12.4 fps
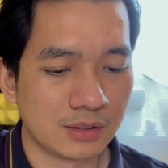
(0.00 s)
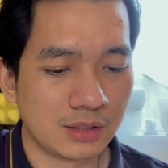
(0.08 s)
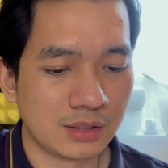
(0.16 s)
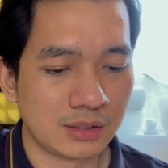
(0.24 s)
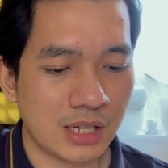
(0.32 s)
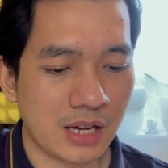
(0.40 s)

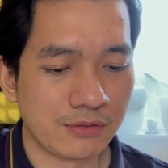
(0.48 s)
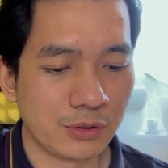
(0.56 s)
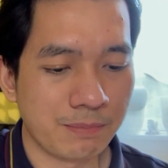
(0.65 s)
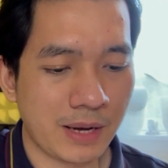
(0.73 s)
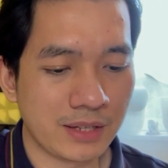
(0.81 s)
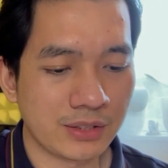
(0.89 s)
Have you
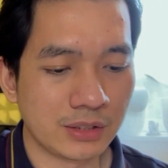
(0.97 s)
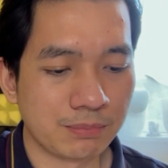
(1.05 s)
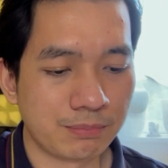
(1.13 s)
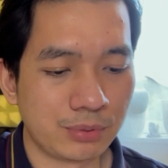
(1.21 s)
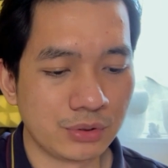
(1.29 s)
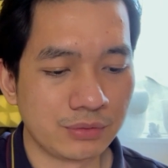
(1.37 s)
passed an
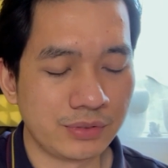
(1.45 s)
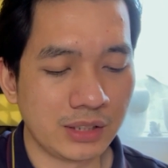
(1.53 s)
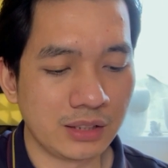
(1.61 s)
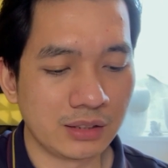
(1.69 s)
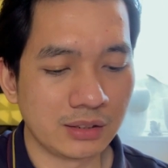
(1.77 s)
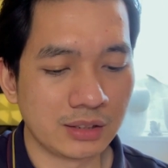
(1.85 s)
approved
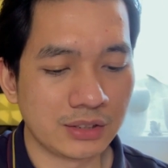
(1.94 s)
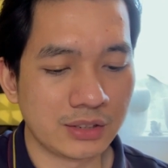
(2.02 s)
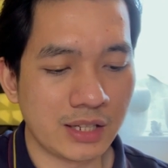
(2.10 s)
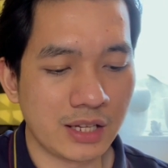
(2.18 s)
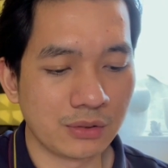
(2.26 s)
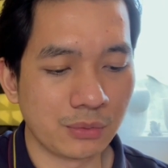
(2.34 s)
English
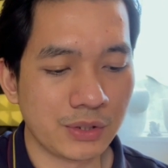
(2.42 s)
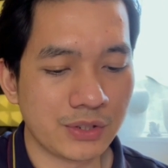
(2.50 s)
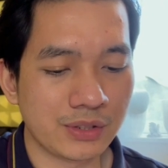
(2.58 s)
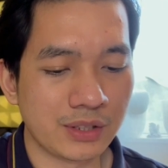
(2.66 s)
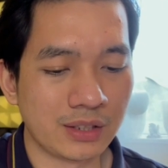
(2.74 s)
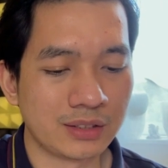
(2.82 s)

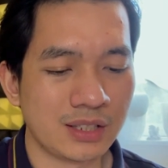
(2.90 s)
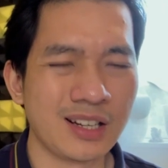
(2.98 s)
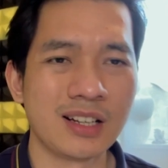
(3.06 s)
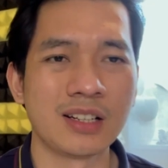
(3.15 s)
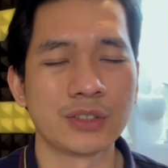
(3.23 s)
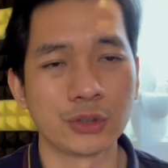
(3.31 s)
language test?
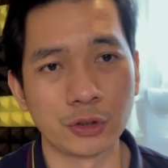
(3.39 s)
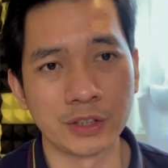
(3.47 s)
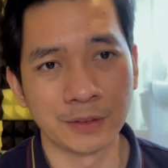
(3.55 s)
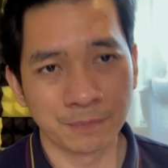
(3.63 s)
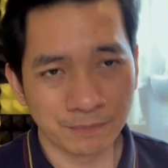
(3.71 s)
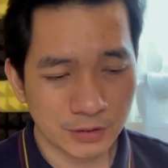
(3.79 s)

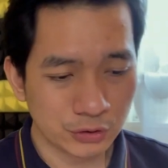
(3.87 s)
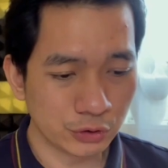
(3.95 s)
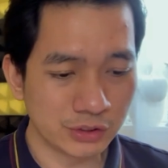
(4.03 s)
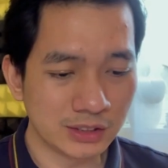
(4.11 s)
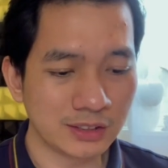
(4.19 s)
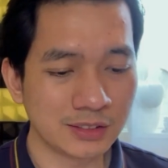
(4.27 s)
Sorry. So
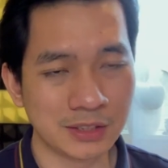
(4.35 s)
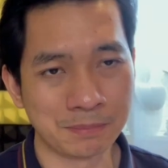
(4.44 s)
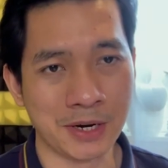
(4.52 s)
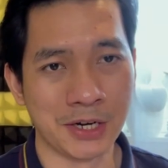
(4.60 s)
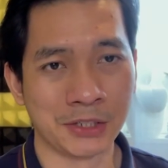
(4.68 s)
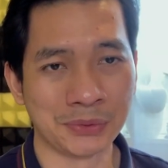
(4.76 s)
this is the
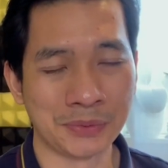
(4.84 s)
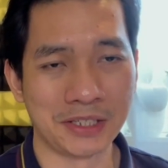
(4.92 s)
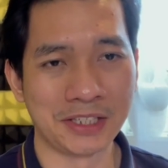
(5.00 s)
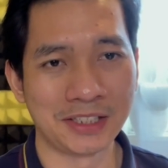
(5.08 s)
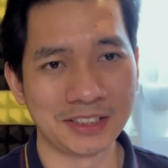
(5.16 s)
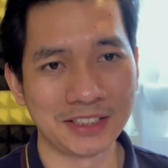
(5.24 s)
part
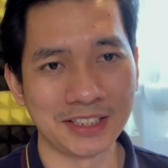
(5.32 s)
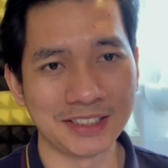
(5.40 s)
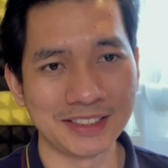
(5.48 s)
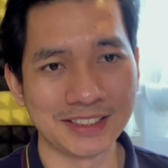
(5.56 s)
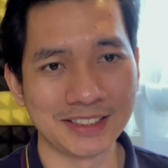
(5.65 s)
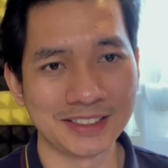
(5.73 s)
where
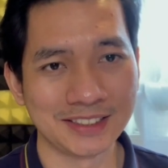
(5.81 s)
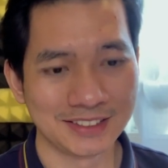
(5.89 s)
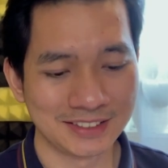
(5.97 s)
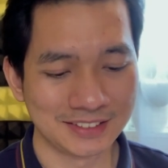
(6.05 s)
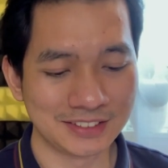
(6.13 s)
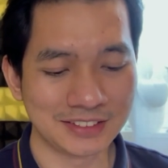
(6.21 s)

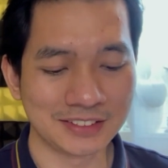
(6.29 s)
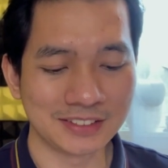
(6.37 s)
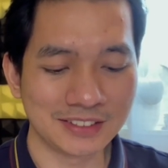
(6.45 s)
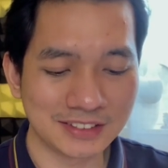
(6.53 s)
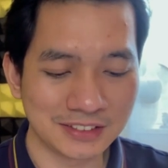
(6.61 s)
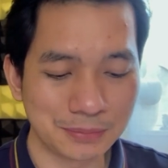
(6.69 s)
there's a
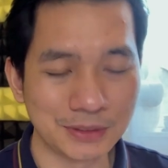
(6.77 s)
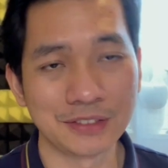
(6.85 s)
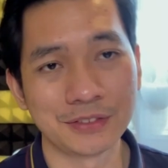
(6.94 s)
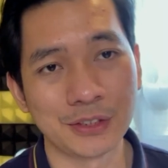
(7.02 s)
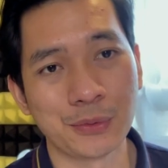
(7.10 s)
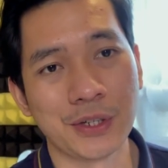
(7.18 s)

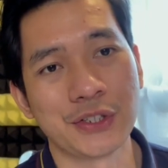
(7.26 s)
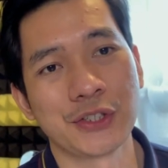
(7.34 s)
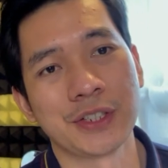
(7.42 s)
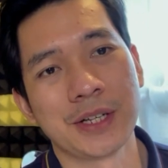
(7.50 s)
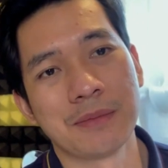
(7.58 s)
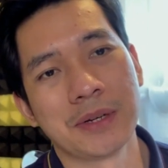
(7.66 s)
specific
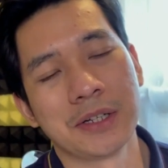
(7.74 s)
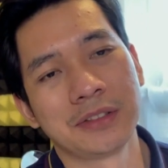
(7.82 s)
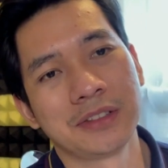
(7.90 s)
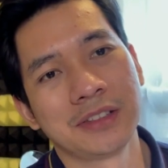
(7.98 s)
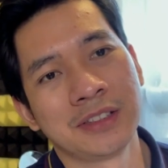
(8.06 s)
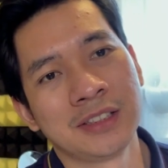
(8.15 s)
question about
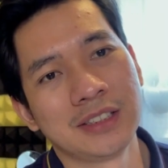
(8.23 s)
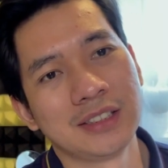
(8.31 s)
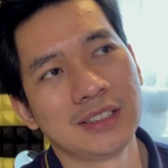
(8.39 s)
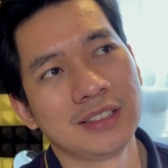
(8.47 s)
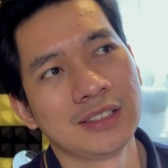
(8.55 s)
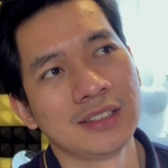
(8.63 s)

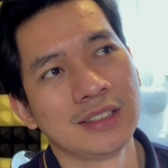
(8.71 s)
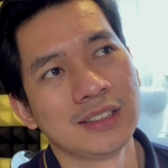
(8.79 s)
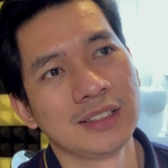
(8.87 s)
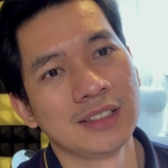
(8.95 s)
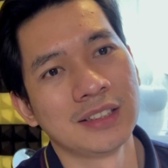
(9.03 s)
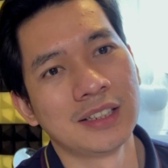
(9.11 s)
the
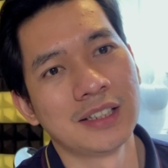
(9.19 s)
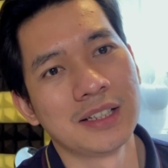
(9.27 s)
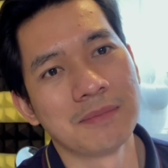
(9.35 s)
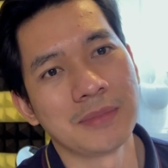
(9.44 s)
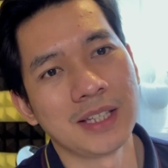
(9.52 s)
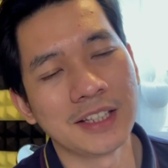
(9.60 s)

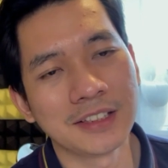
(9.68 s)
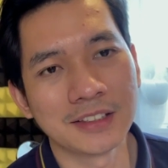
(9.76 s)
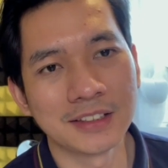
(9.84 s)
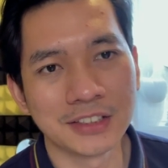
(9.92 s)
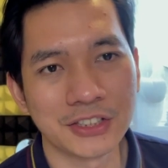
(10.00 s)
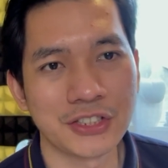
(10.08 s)

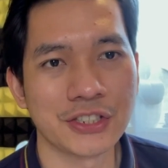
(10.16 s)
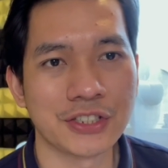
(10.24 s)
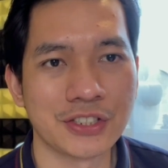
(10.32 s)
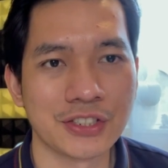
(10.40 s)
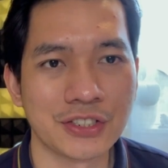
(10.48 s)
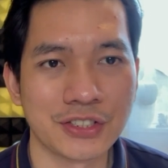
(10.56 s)

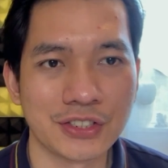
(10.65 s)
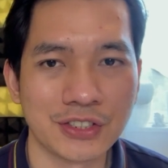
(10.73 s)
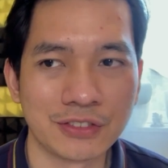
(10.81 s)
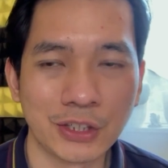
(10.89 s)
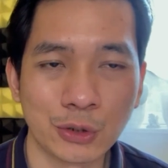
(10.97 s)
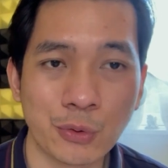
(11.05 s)
English
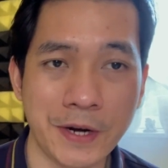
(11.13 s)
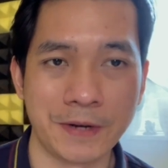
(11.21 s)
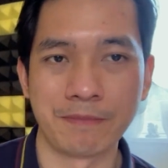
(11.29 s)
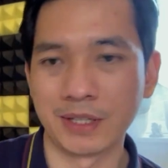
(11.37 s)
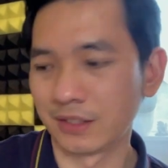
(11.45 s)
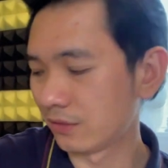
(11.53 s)

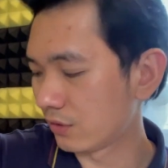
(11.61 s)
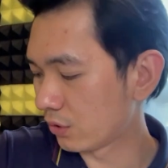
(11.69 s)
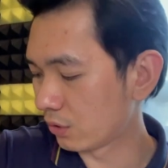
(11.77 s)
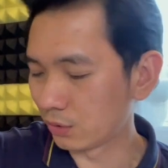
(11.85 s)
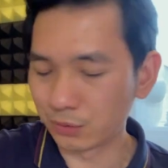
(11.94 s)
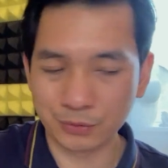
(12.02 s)
requirement.
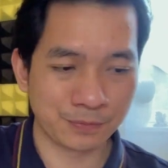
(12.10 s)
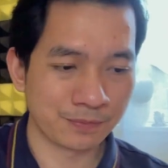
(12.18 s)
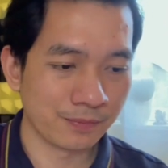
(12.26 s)
So